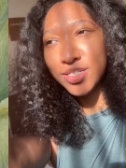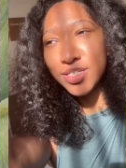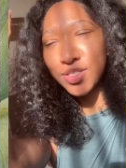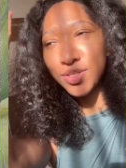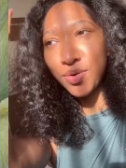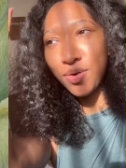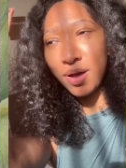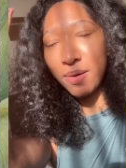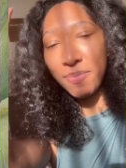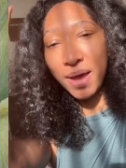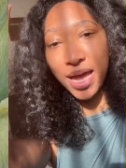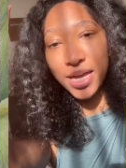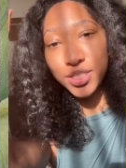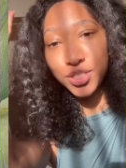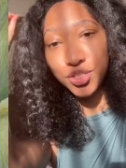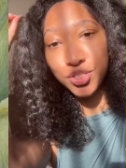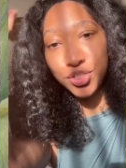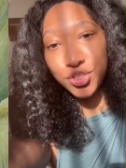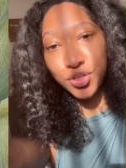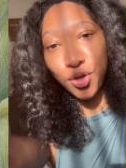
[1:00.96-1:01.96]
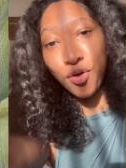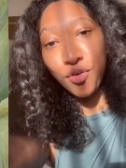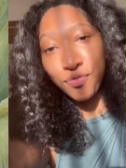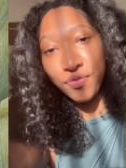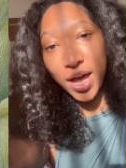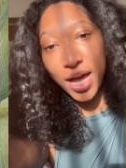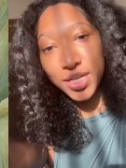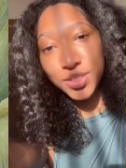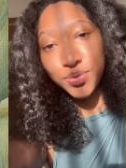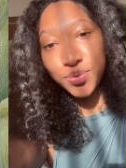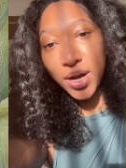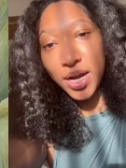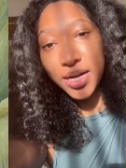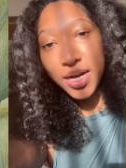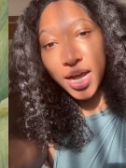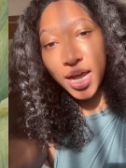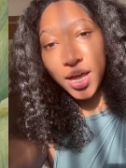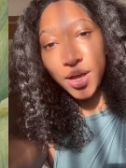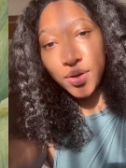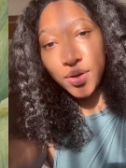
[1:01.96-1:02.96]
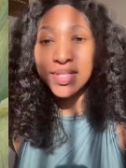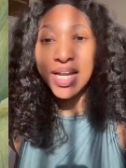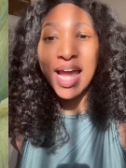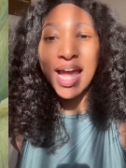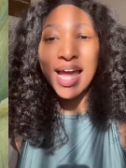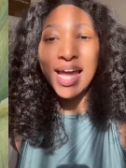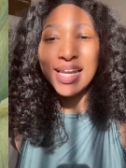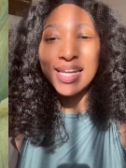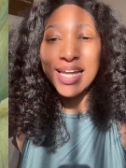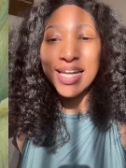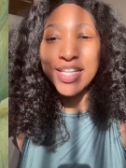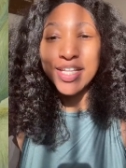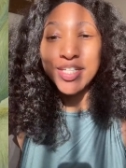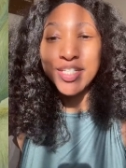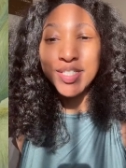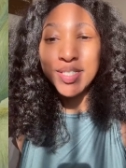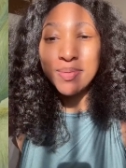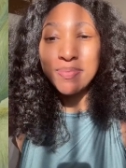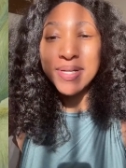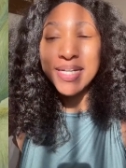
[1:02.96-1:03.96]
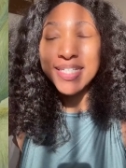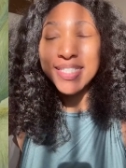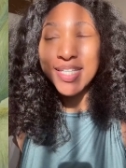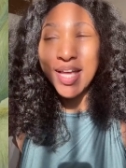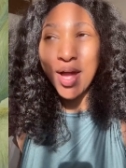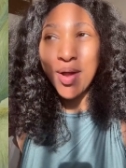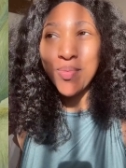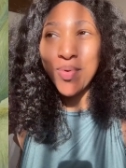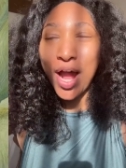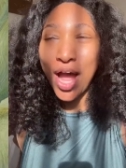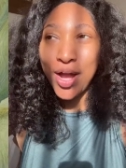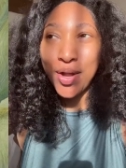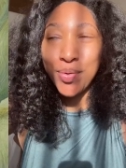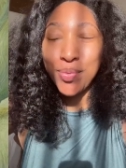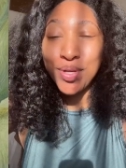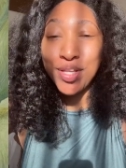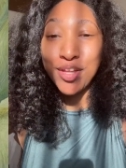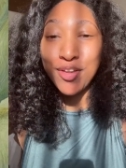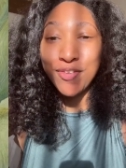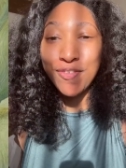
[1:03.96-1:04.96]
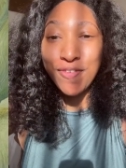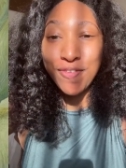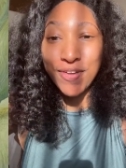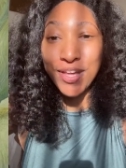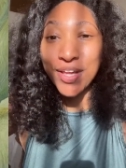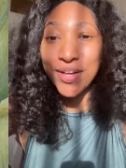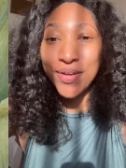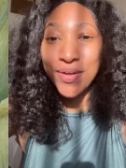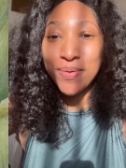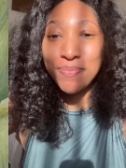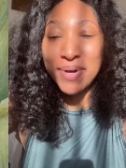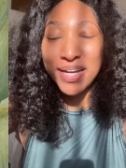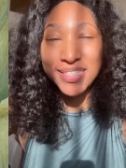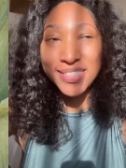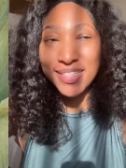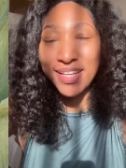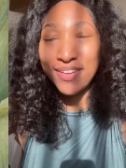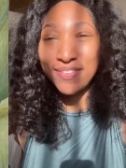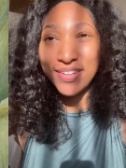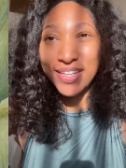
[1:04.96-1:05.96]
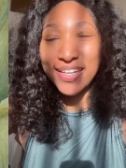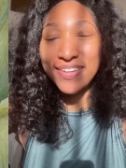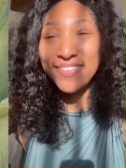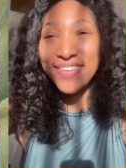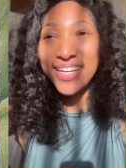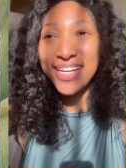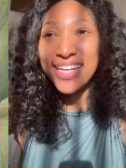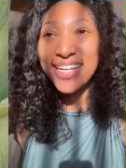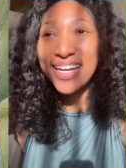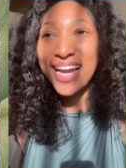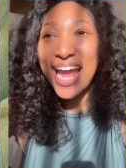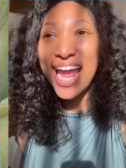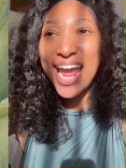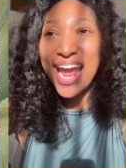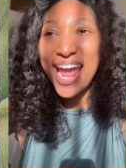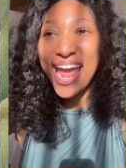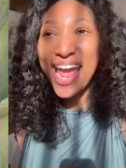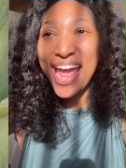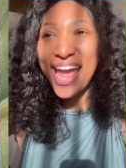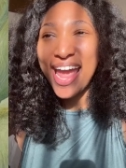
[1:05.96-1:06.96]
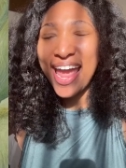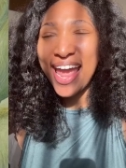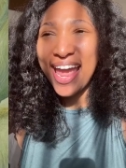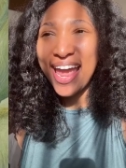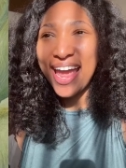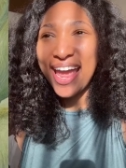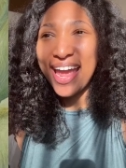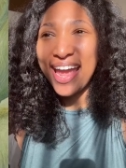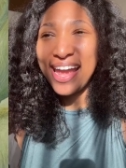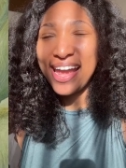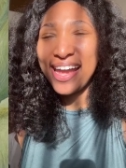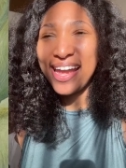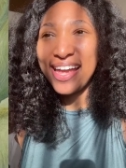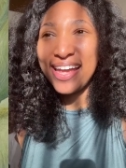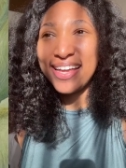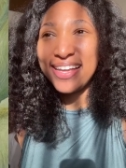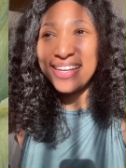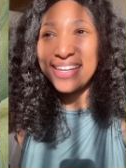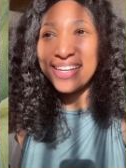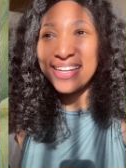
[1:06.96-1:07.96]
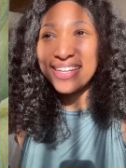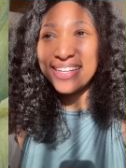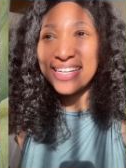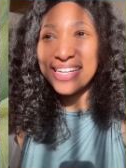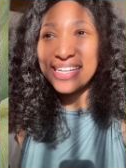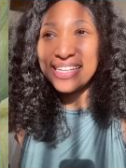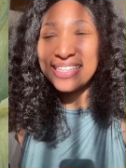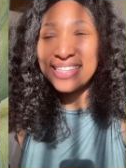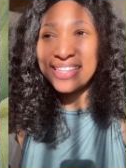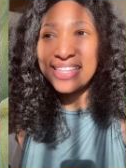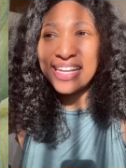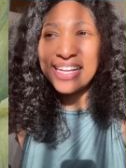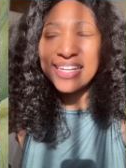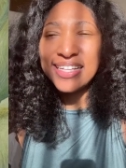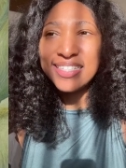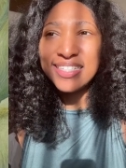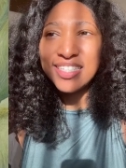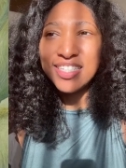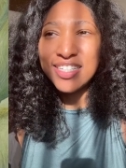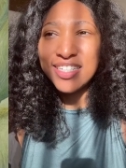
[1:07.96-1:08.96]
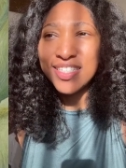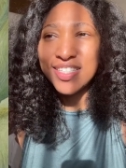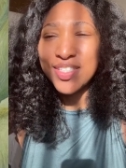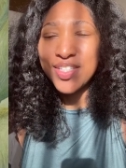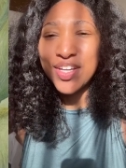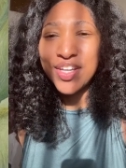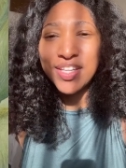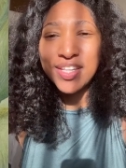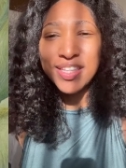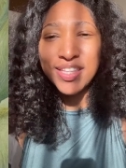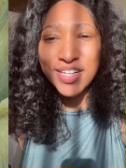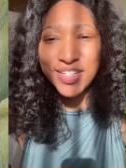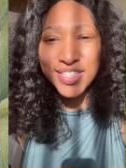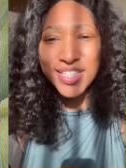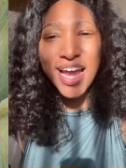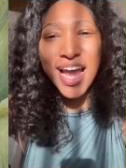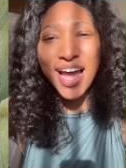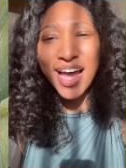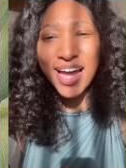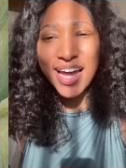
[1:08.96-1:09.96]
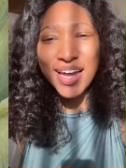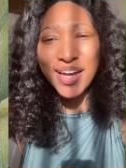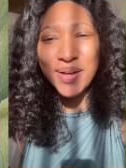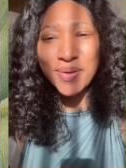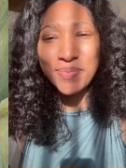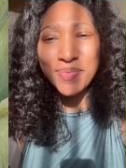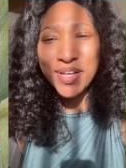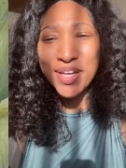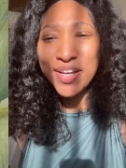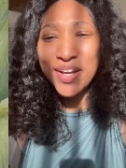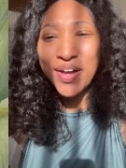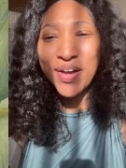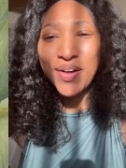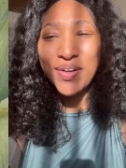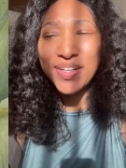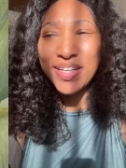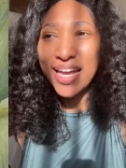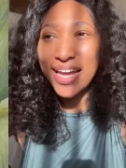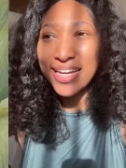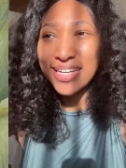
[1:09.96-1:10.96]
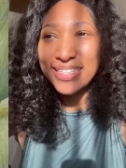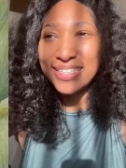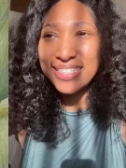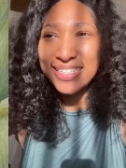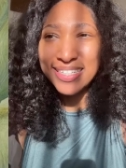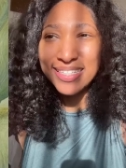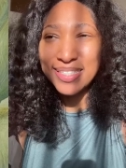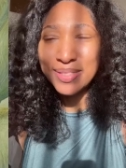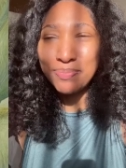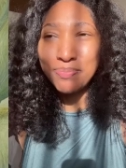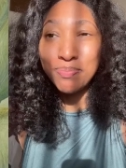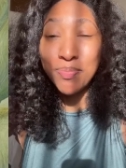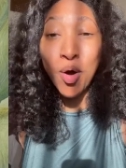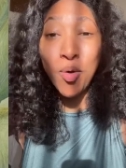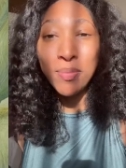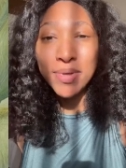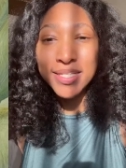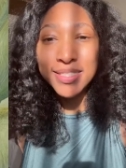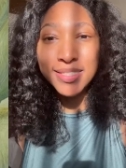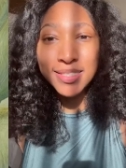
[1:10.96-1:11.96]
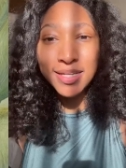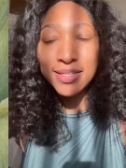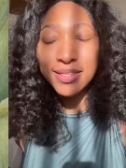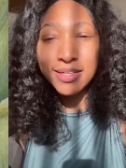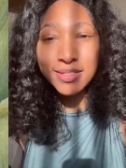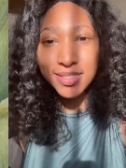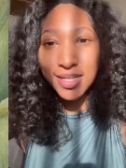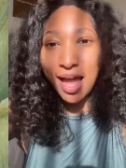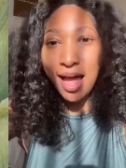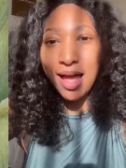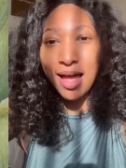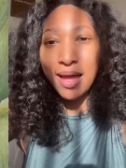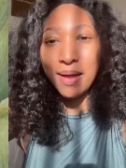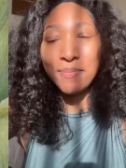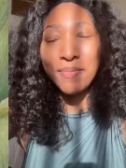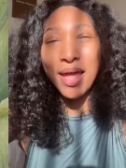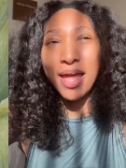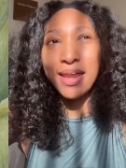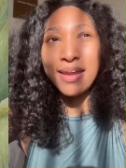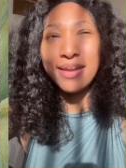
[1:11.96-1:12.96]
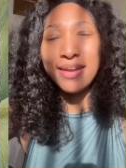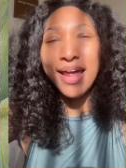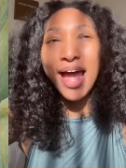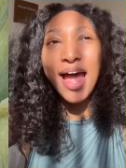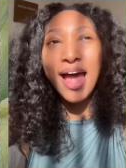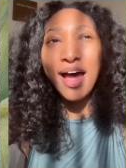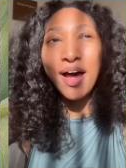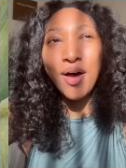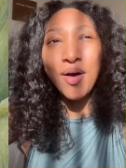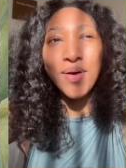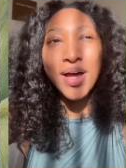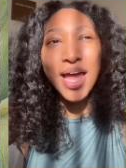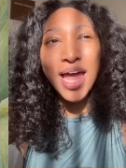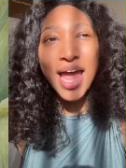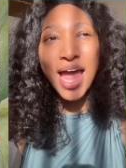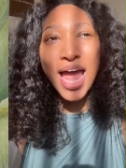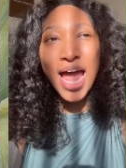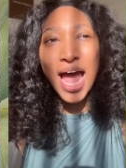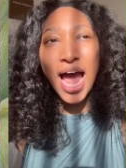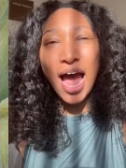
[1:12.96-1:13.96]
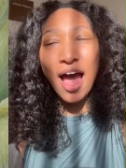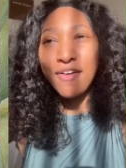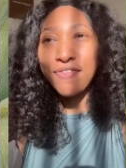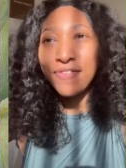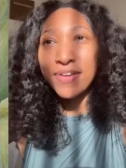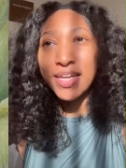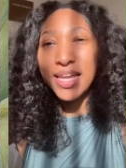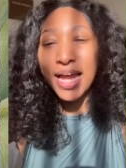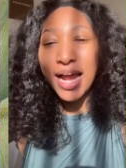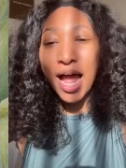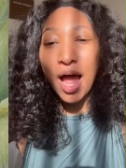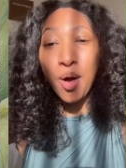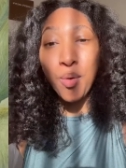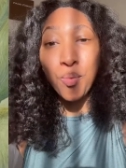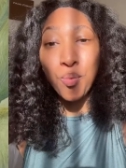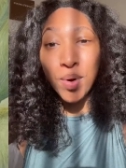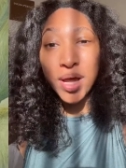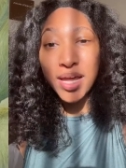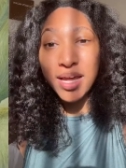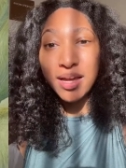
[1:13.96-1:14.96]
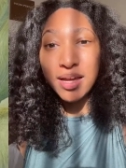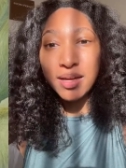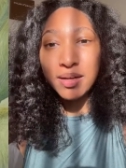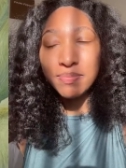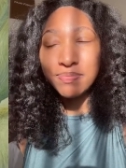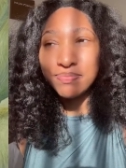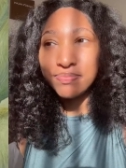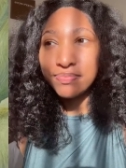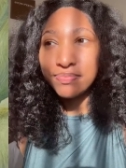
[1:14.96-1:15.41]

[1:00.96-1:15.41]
just going by so fast right now. Like there used to be a time where I could really feel myself living and things just took their time, you know? Like just moments took their time. And now I feel like I wake up